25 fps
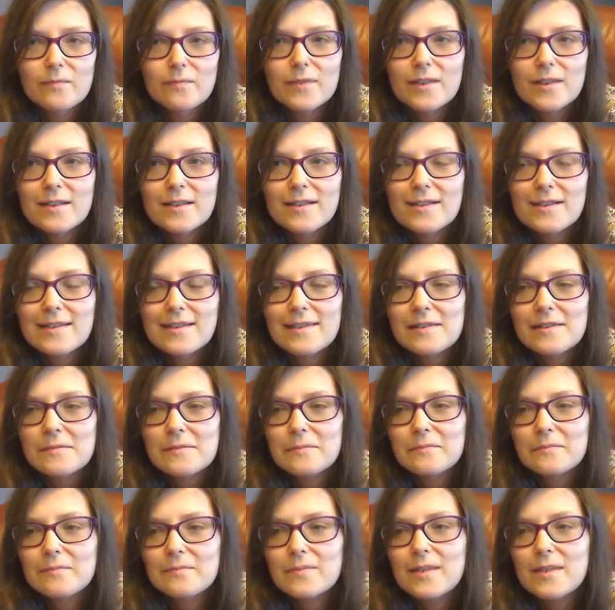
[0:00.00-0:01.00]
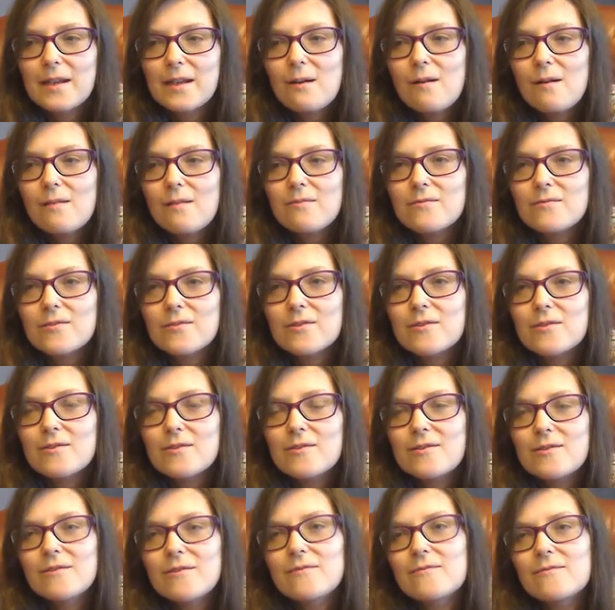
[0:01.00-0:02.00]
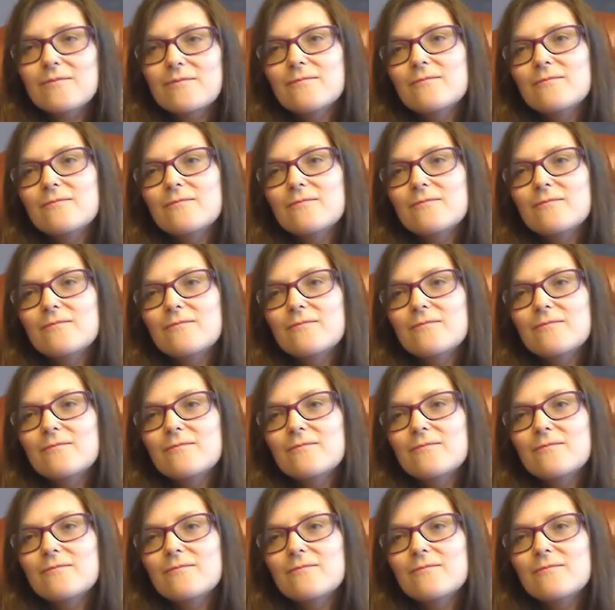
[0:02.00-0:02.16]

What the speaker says: because now I've sort of